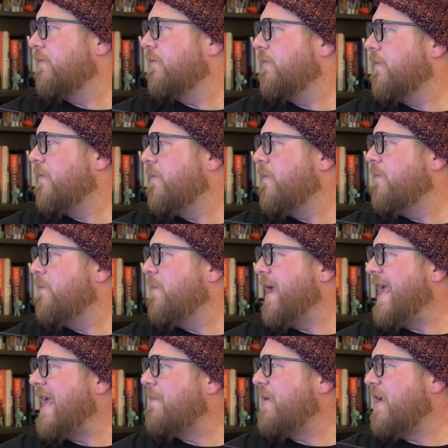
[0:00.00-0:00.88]

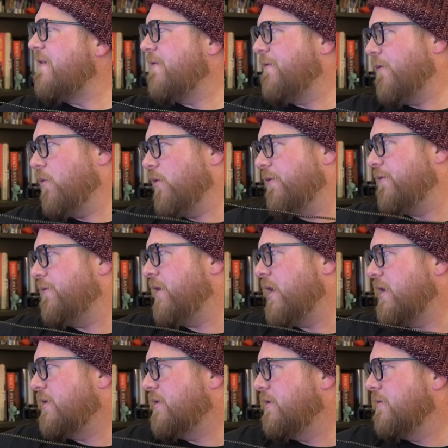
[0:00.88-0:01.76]
maybe four
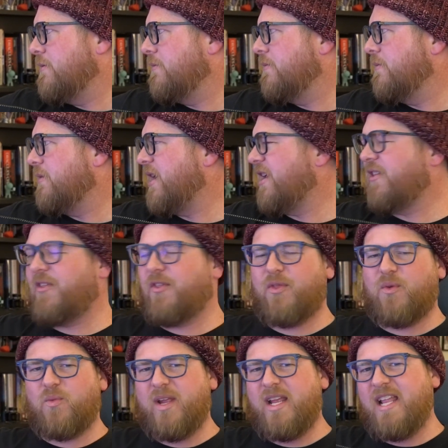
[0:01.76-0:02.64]
feet, like
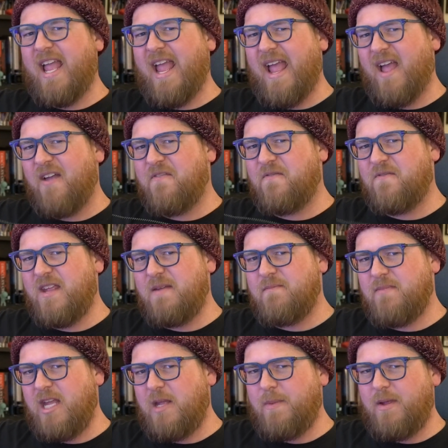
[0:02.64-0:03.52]
three and a half feet,
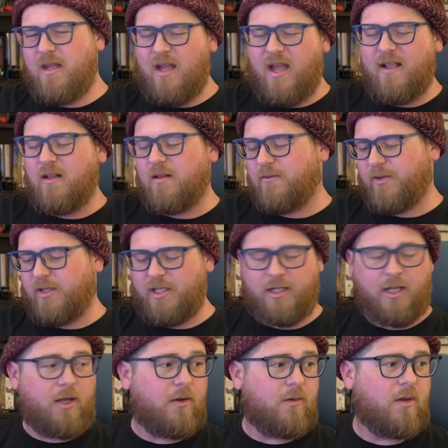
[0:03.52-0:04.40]
maybe. I don't really
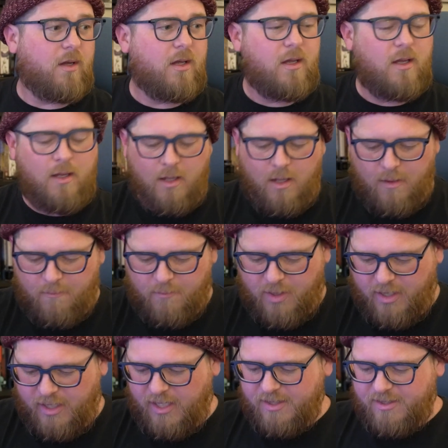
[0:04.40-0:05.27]
know.
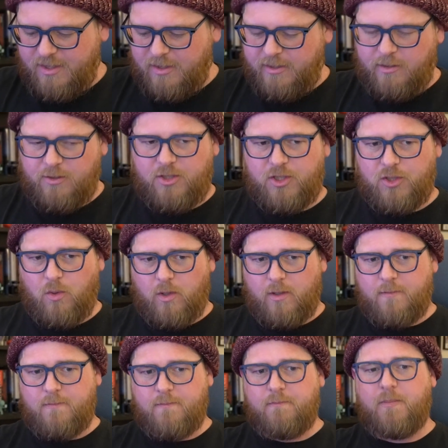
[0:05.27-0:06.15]
But it's a little
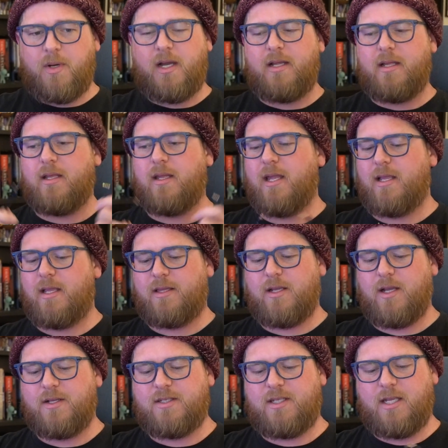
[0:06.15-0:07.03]
short, but it
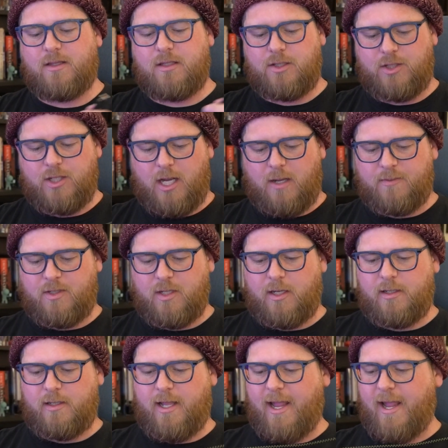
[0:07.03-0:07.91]
does get the job
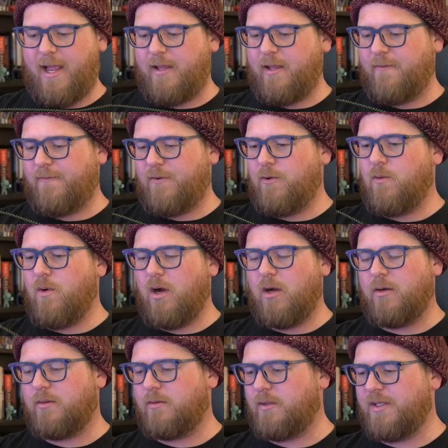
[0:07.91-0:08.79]
done. And if you
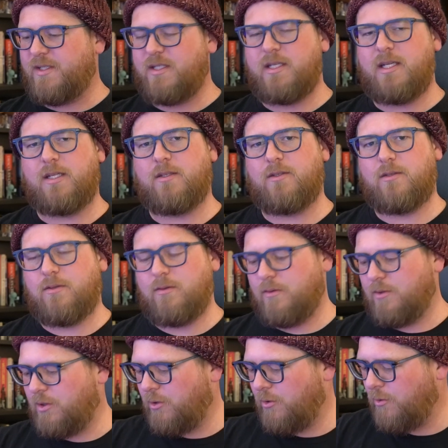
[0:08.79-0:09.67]
are listening
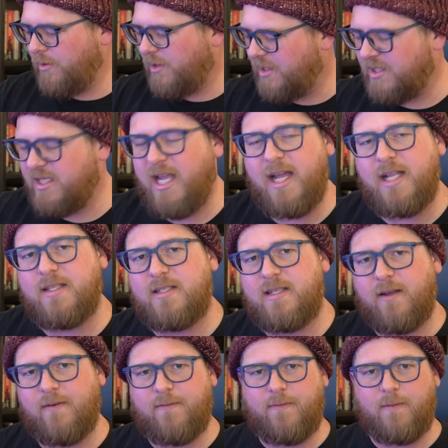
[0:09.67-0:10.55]
to this
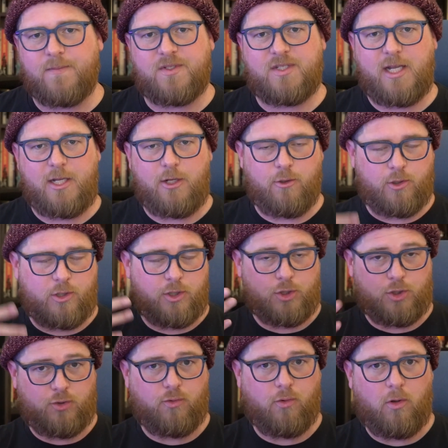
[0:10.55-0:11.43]
headset from, say, your
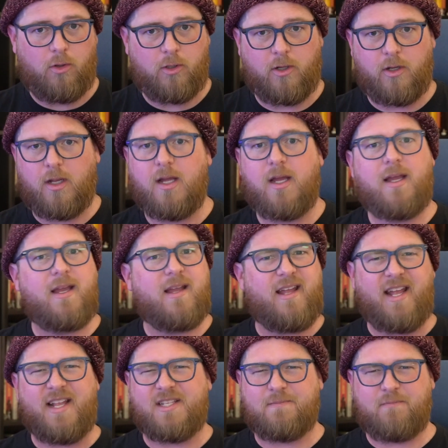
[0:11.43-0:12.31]
controller,
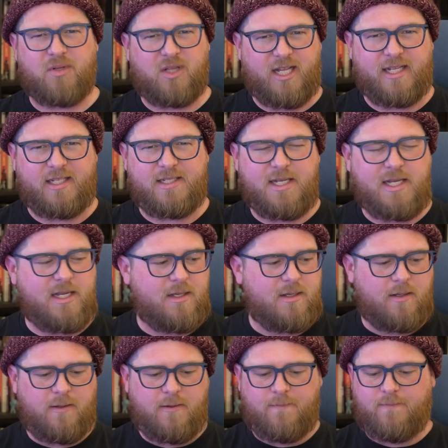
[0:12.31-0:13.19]
it's plenty.
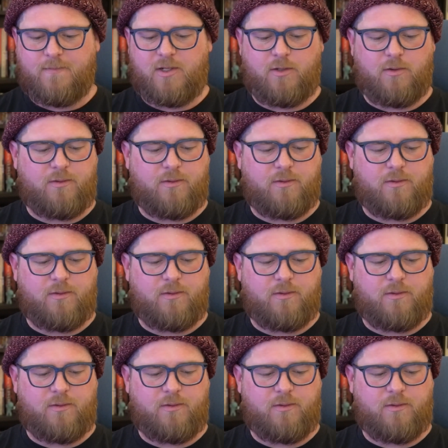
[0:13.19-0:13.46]
You know,